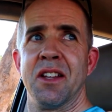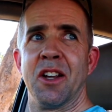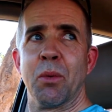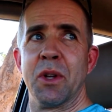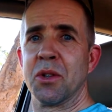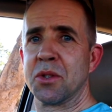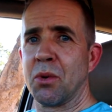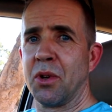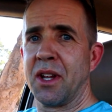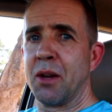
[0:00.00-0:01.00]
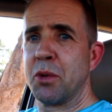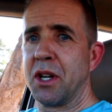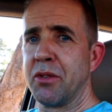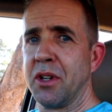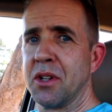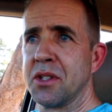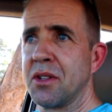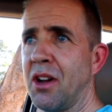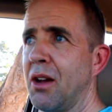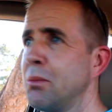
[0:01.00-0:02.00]
your windows rolled up whenever you're
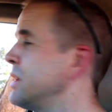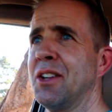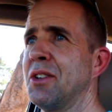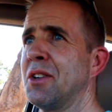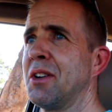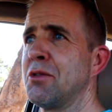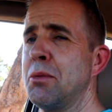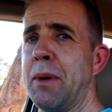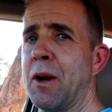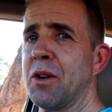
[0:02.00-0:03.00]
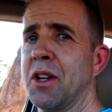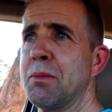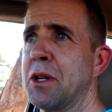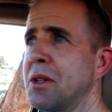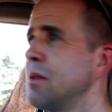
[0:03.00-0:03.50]
stopped. You know, you don't have to be paranoid about